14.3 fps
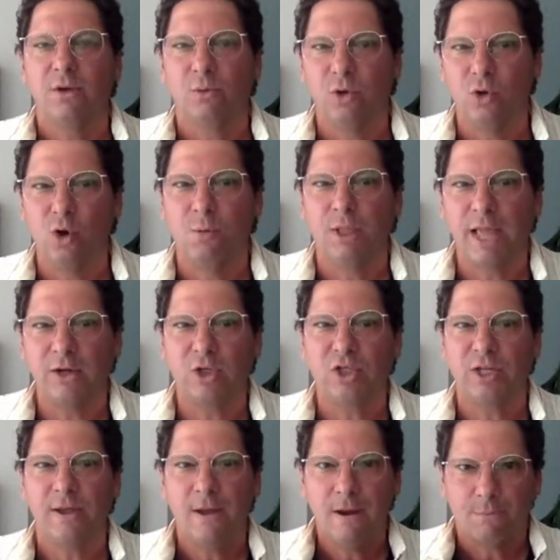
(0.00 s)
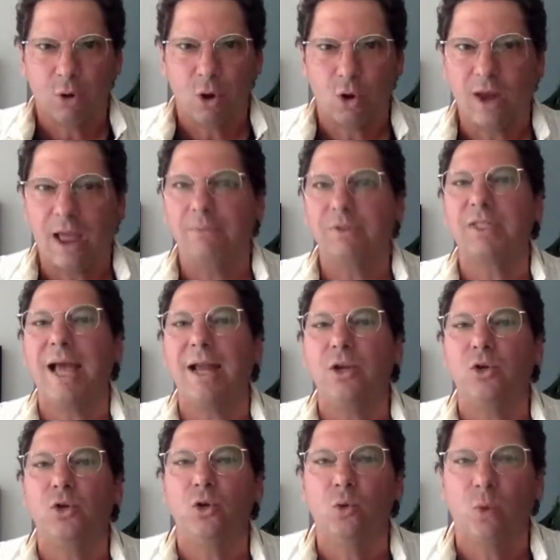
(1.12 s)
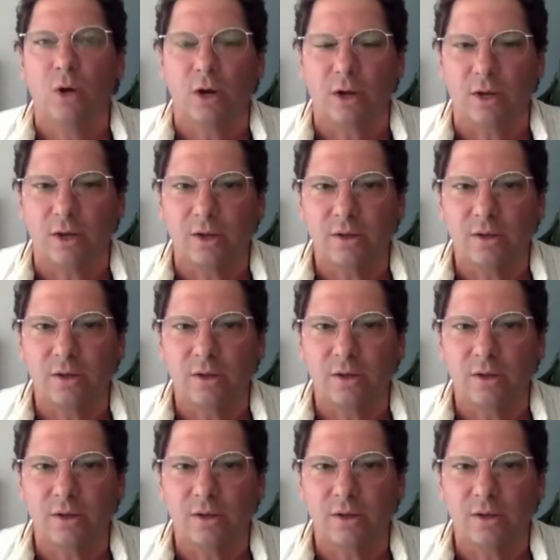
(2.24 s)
renewable energy programs that do work.